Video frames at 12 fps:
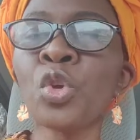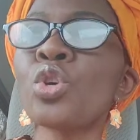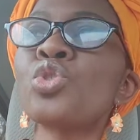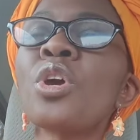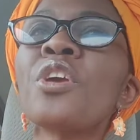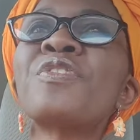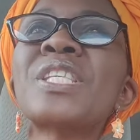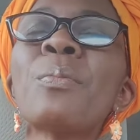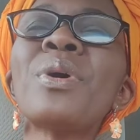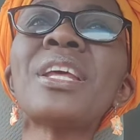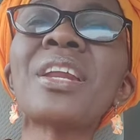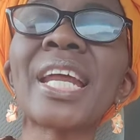So if
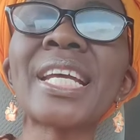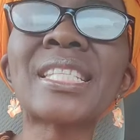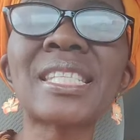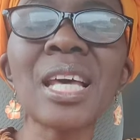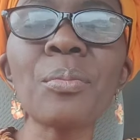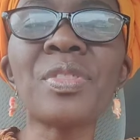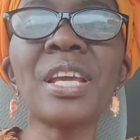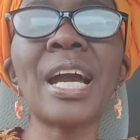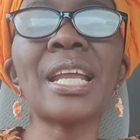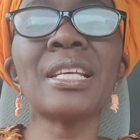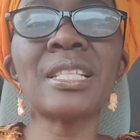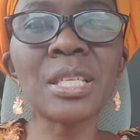somebody writes something
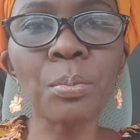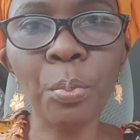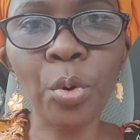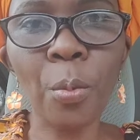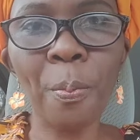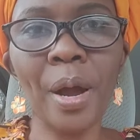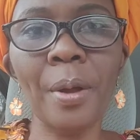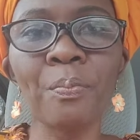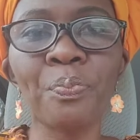and it's improper,